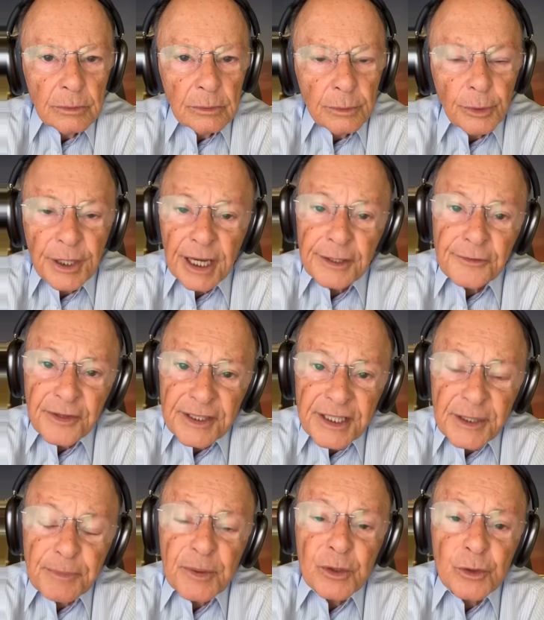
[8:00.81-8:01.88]
out.
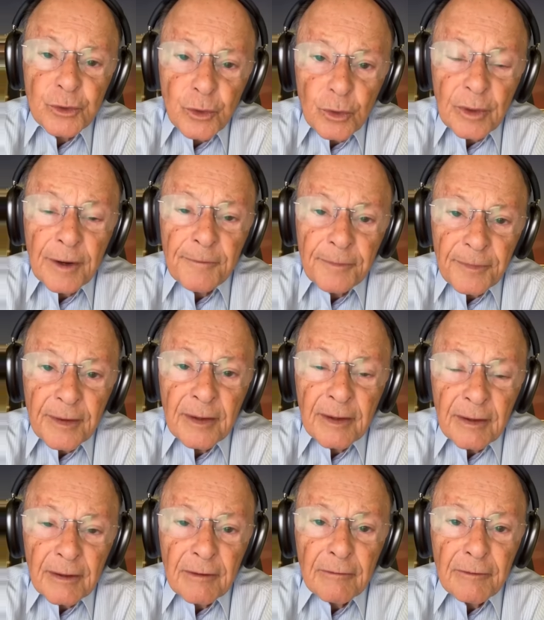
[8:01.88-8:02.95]
Because
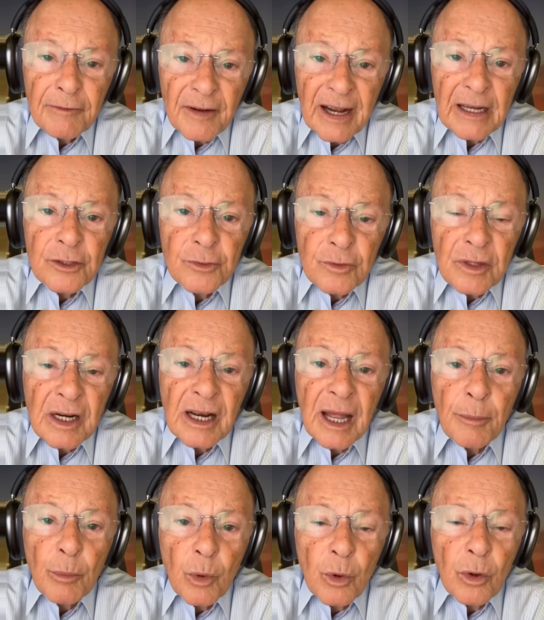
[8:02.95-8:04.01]
sometimes
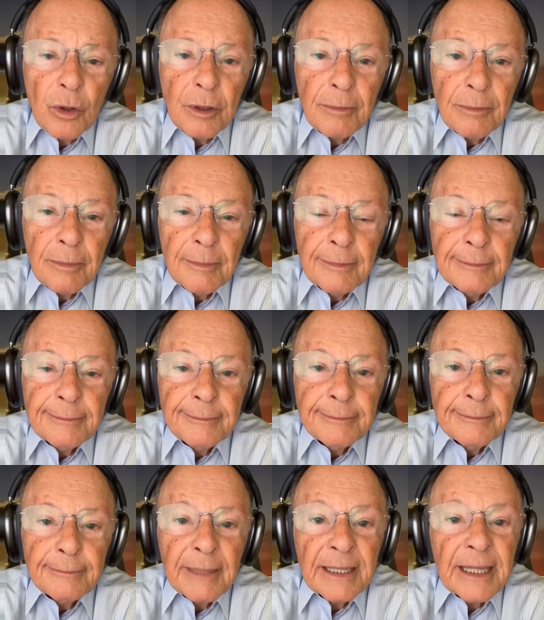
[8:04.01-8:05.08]
there are people who
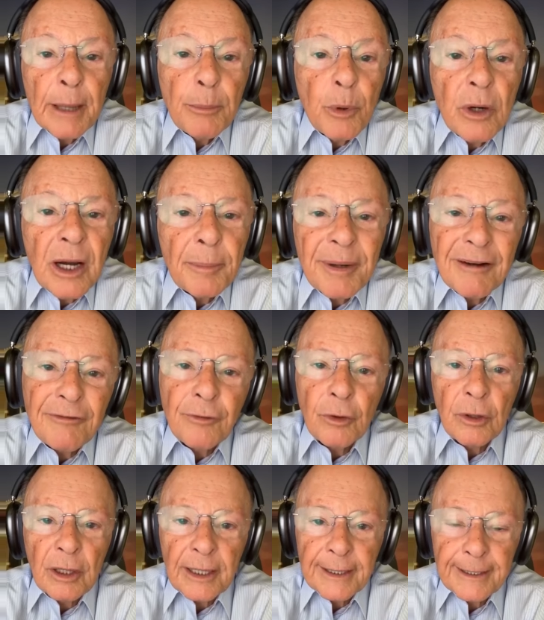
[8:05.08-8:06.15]
cry out,
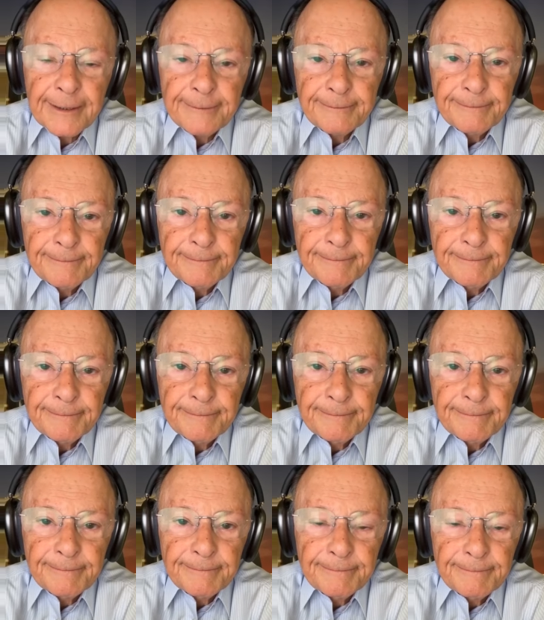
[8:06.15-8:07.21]
but it's
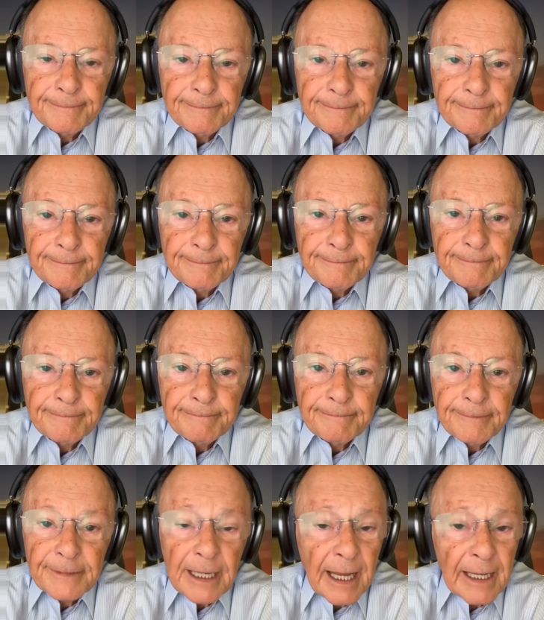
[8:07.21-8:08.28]
just there
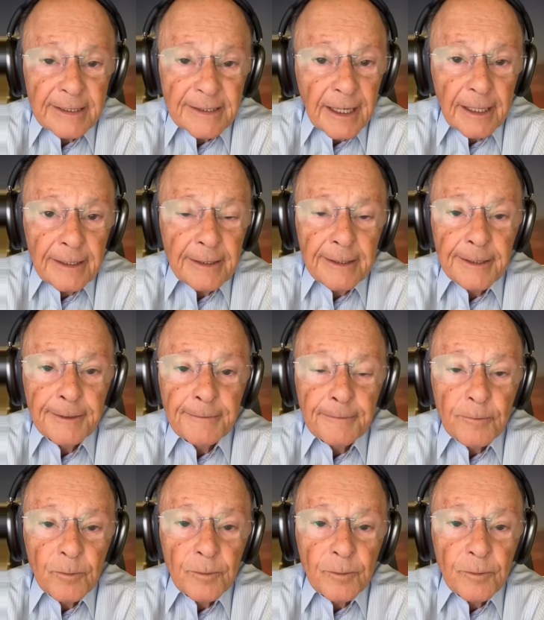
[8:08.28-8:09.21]
on the lips.